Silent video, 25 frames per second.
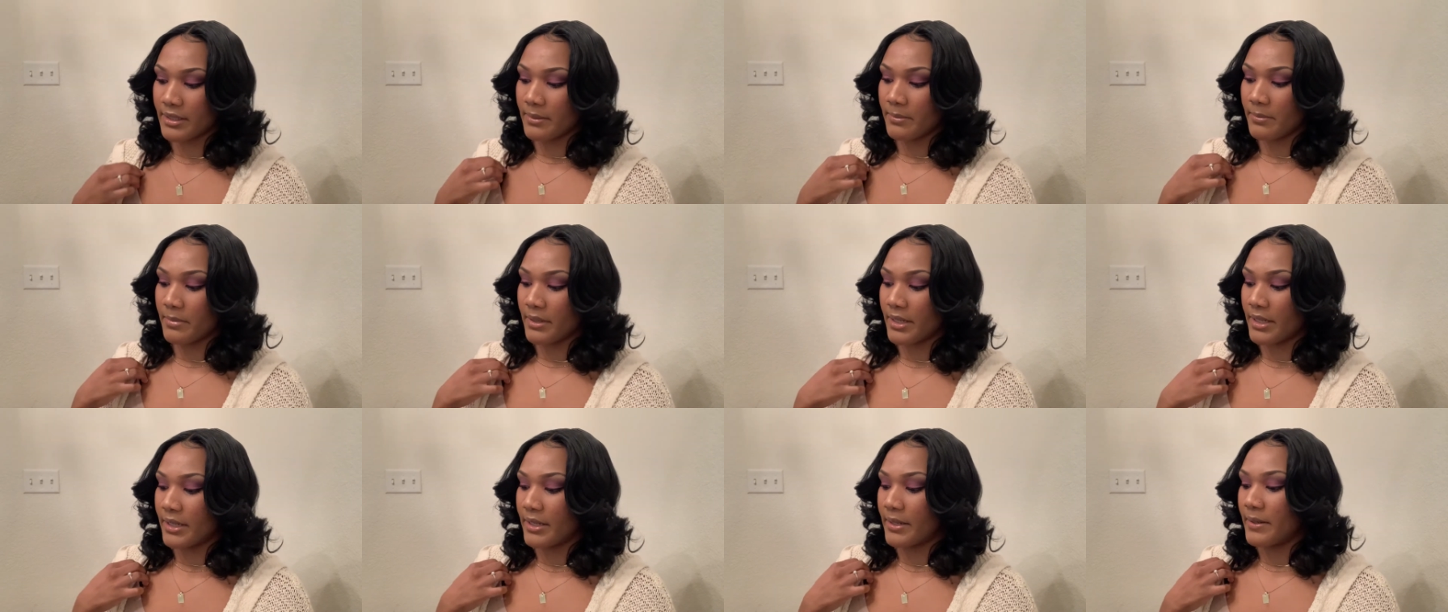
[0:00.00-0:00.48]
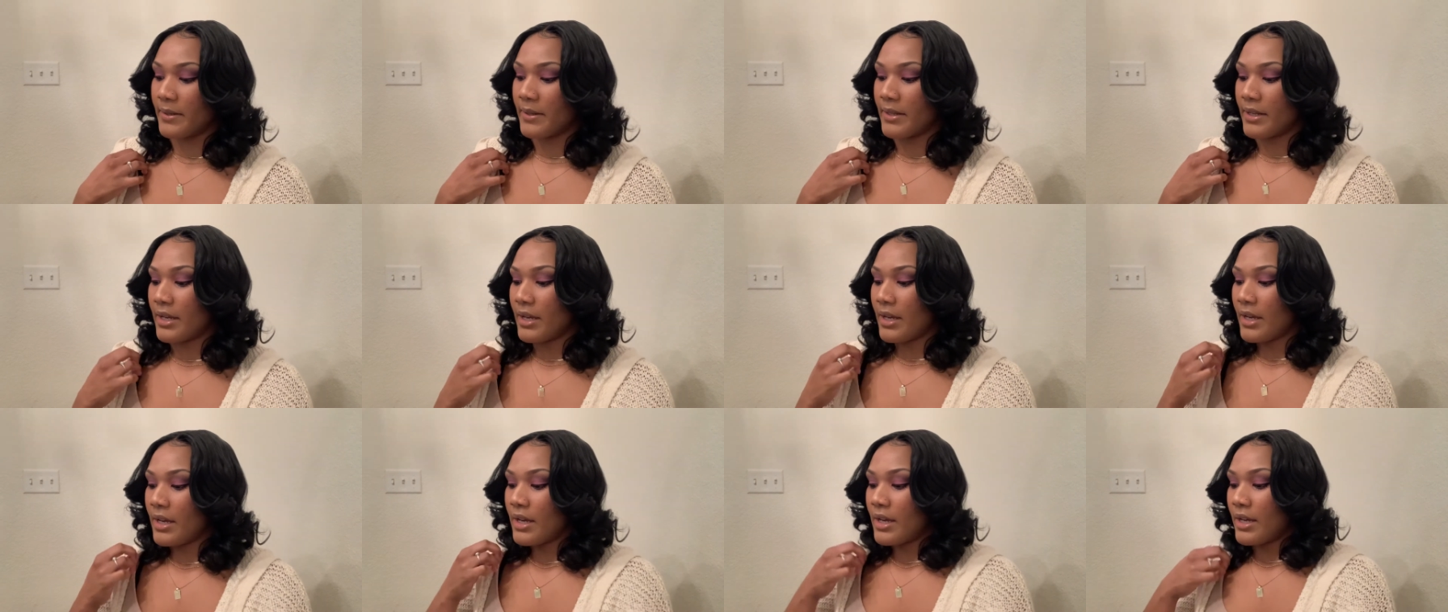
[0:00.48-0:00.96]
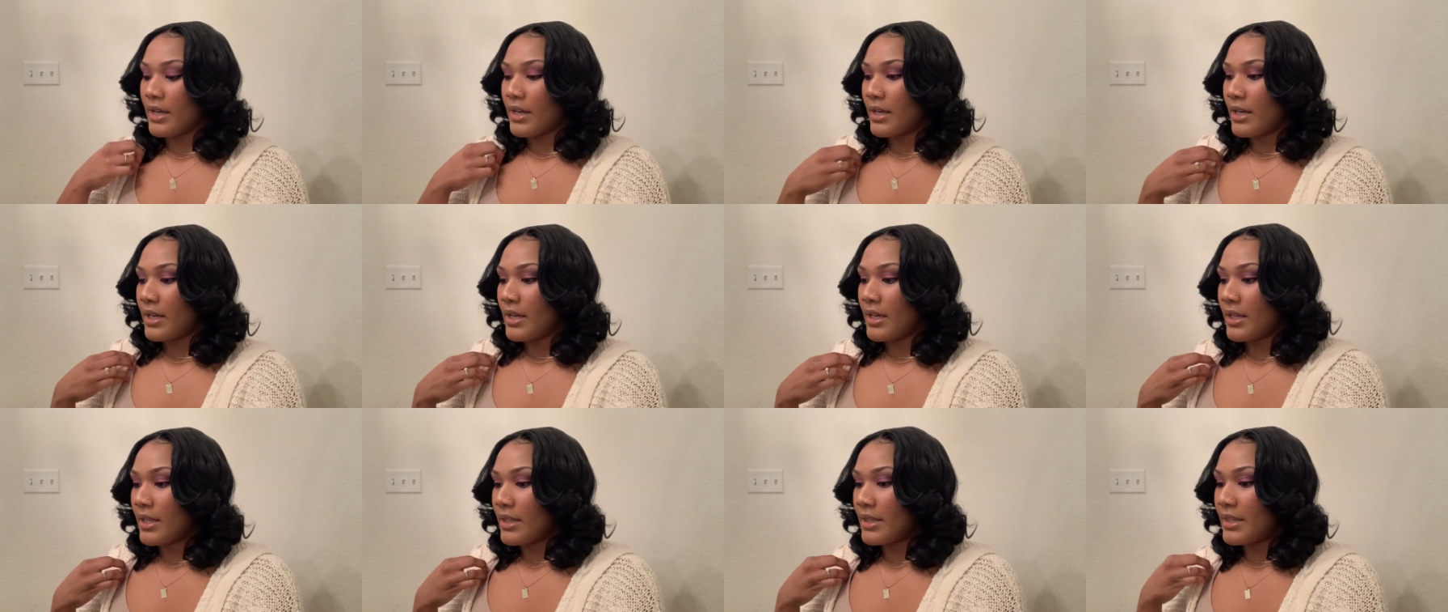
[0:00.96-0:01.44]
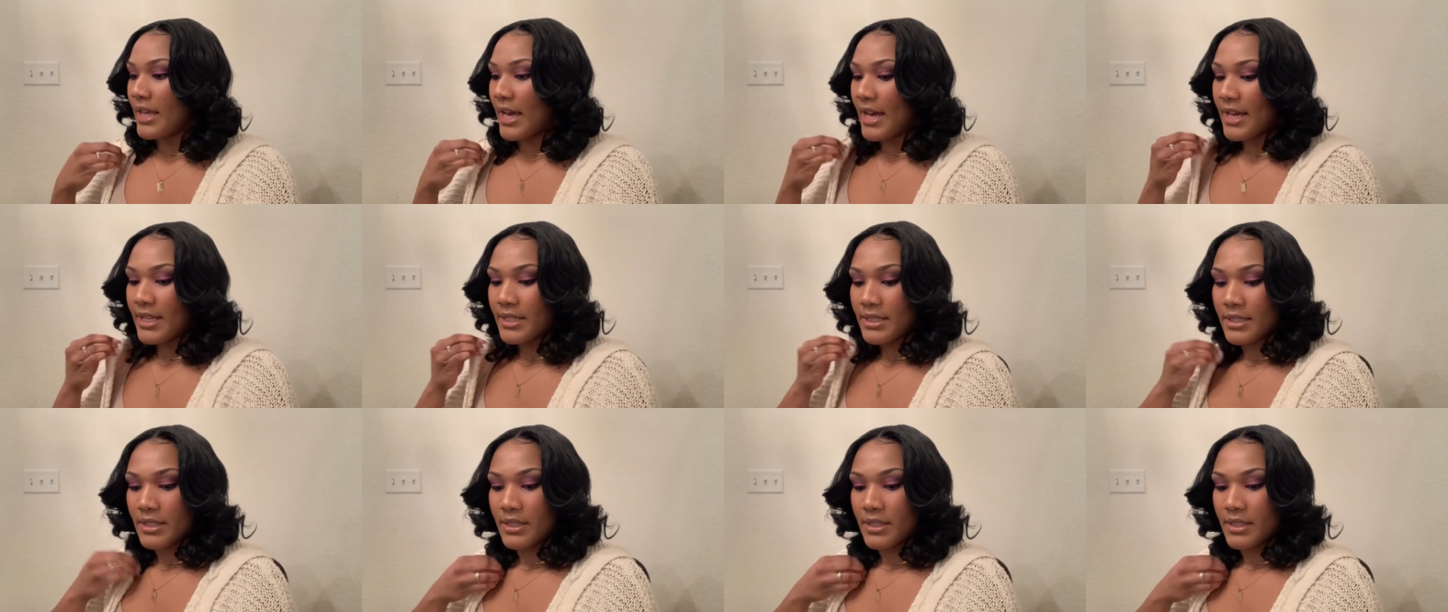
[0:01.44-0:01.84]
But that's